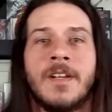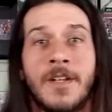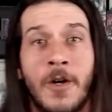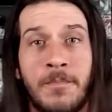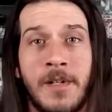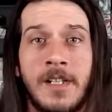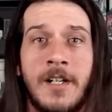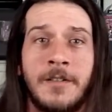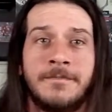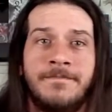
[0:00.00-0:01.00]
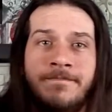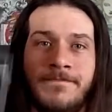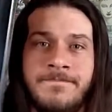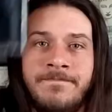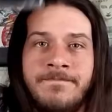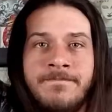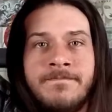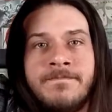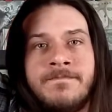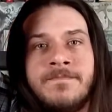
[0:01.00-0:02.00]
no pillow,
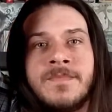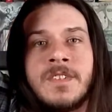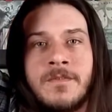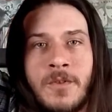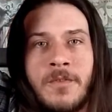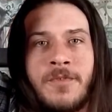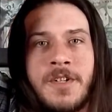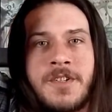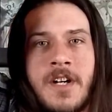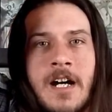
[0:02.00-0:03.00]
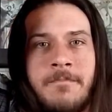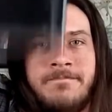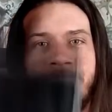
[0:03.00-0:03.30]
4 foot drop.